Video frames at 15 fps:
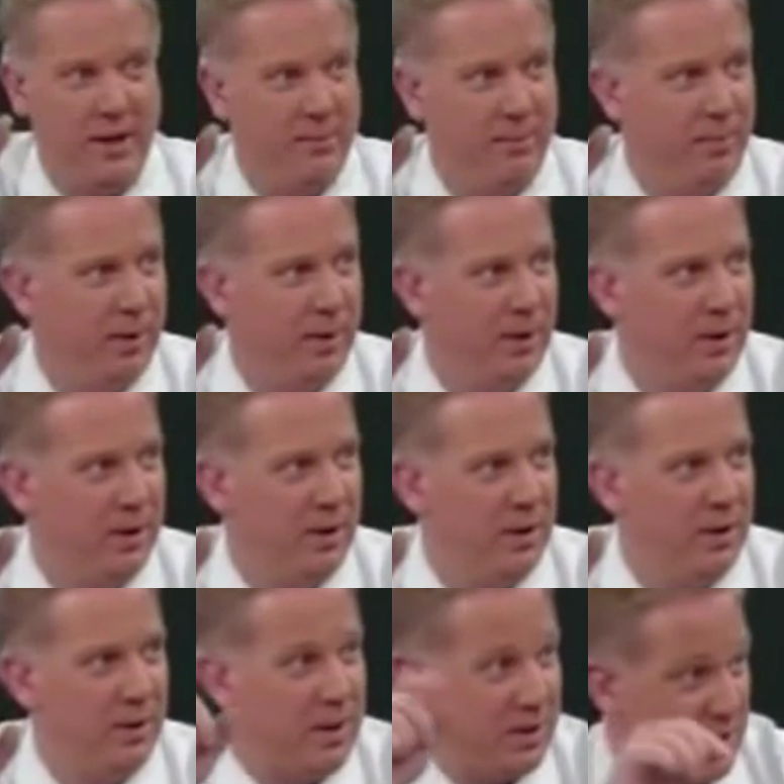go with him,
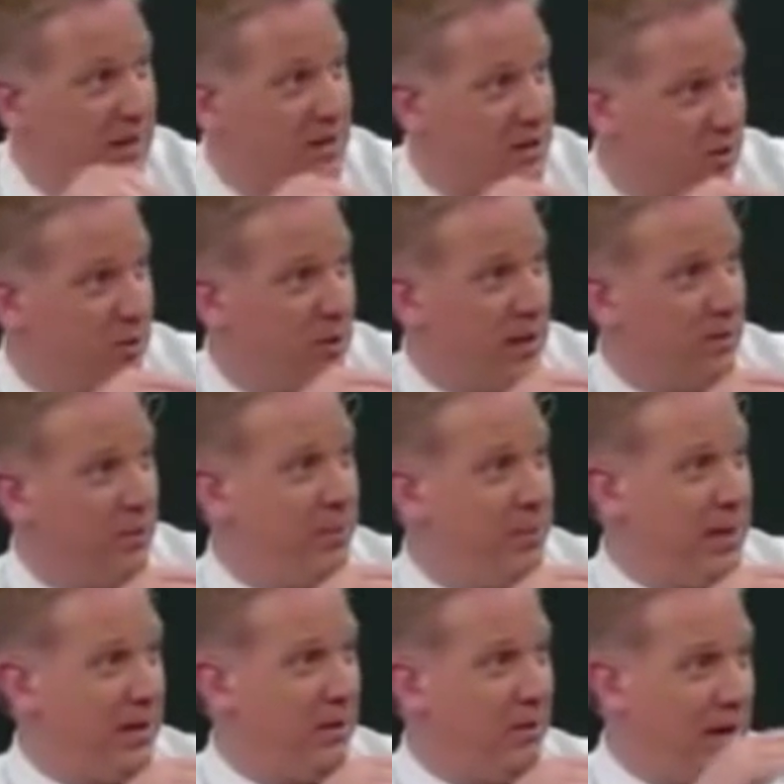because that's who
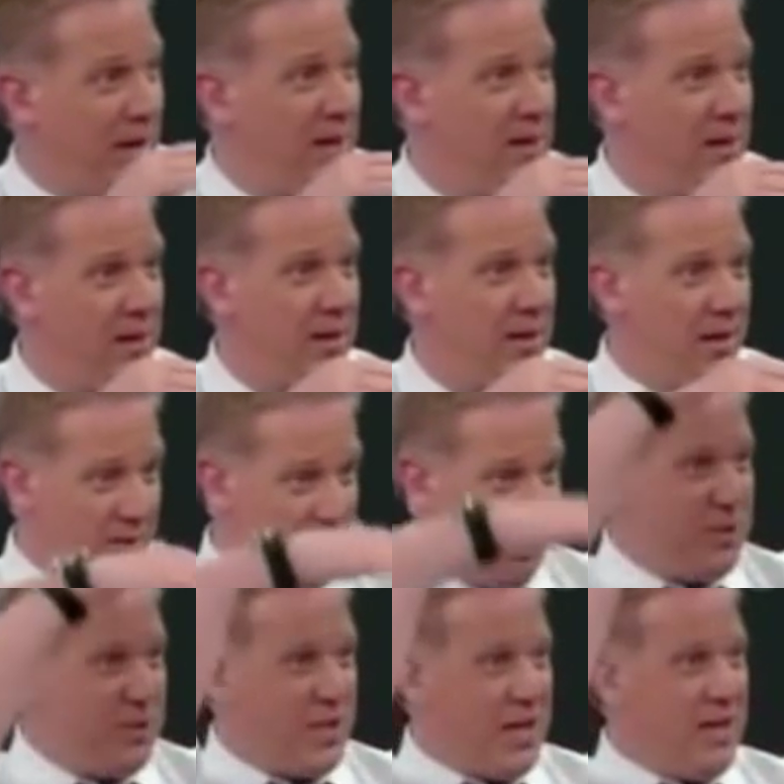that would be, right?
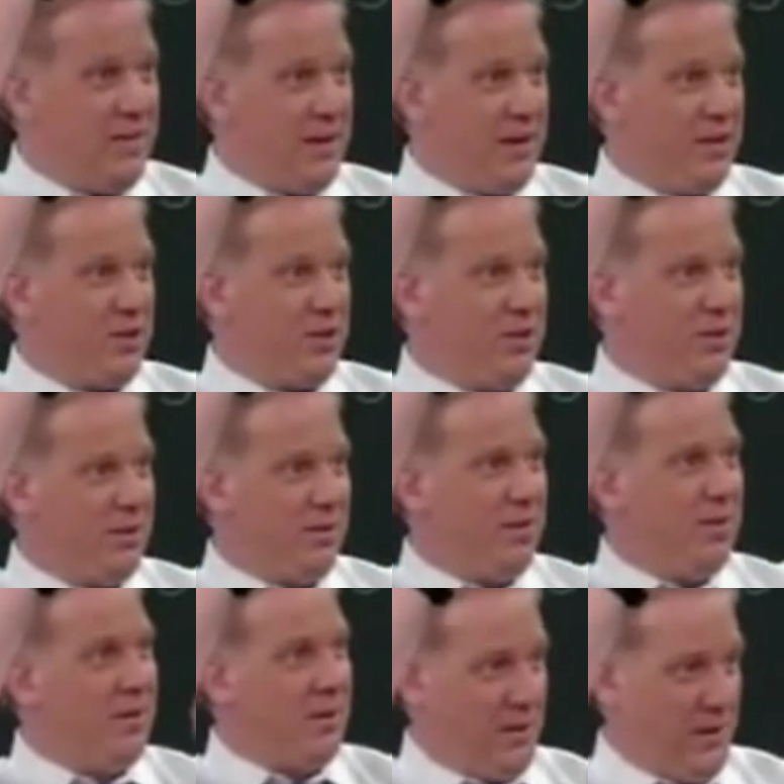If the Poseidon Adventure,
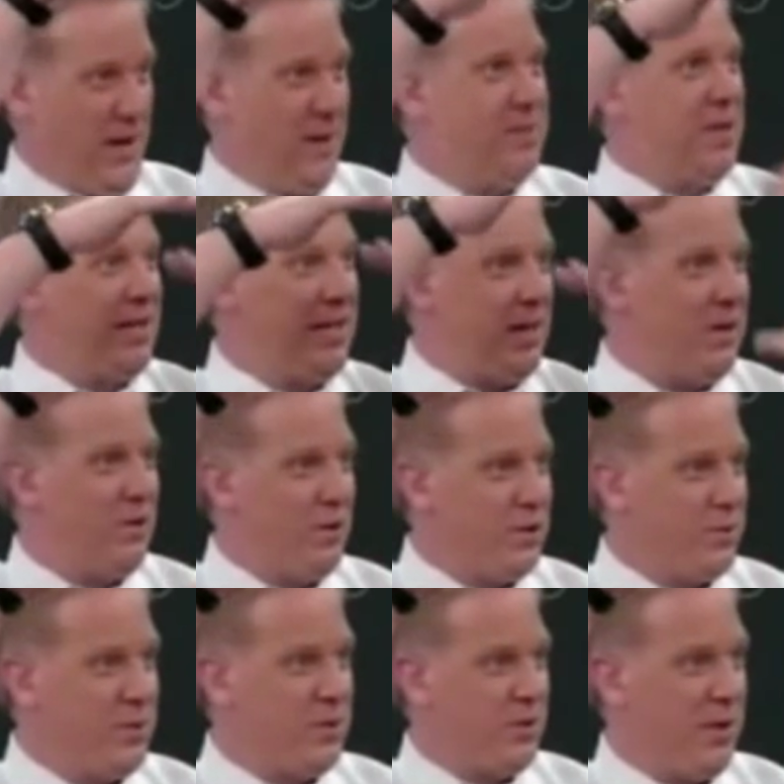the
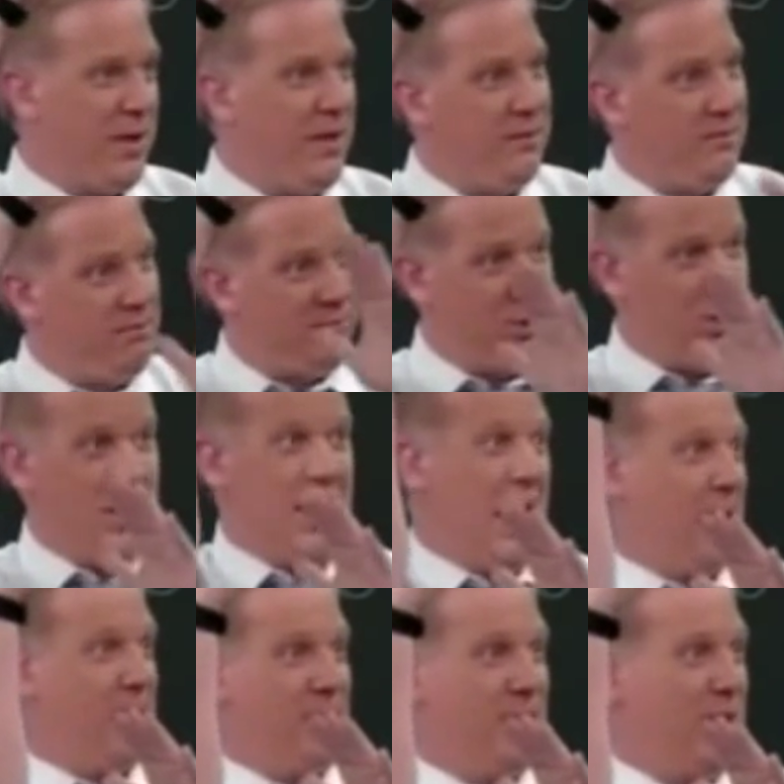upside-down Christmas tree,
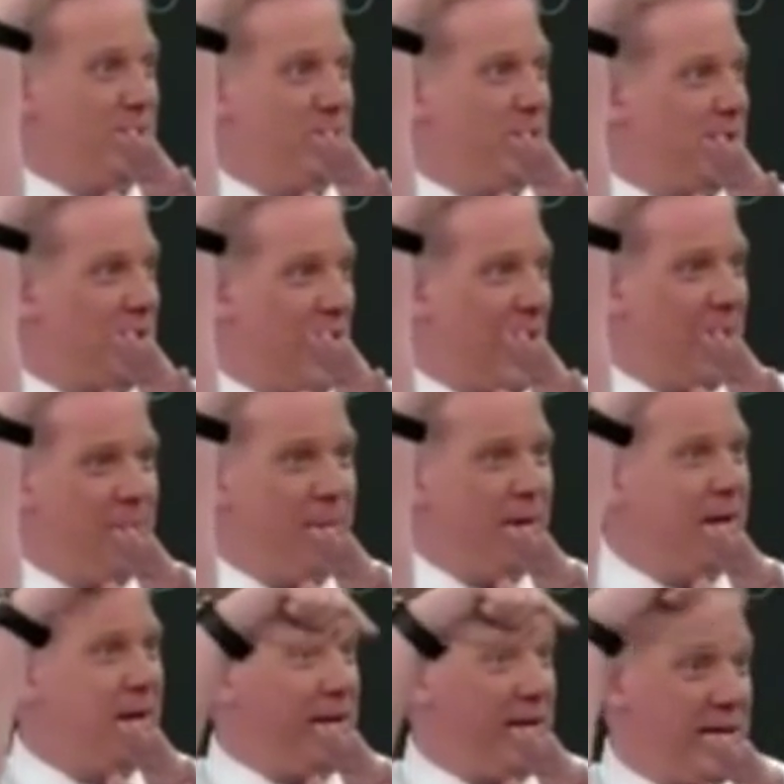Gene Hackman's up at the
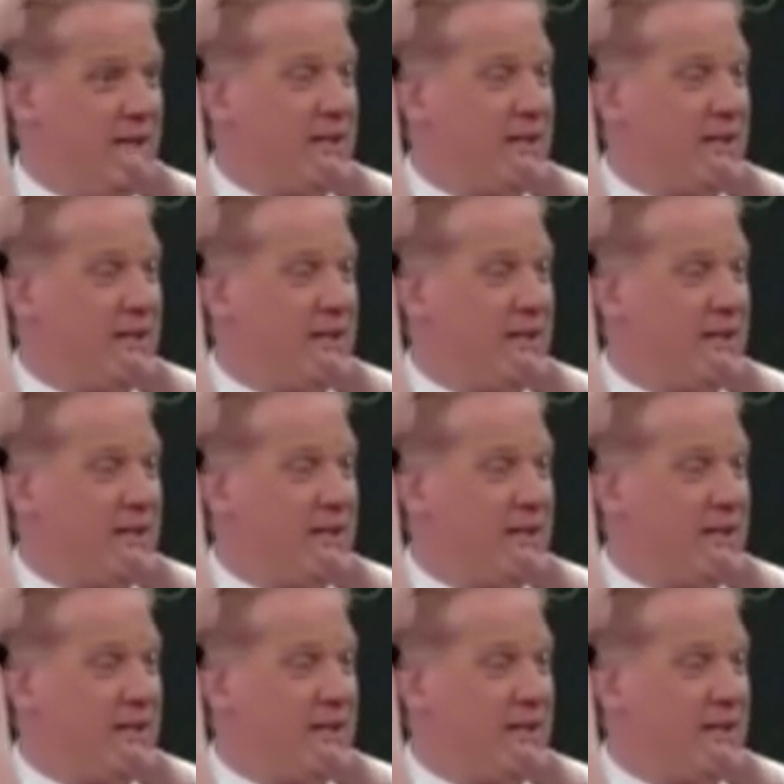top,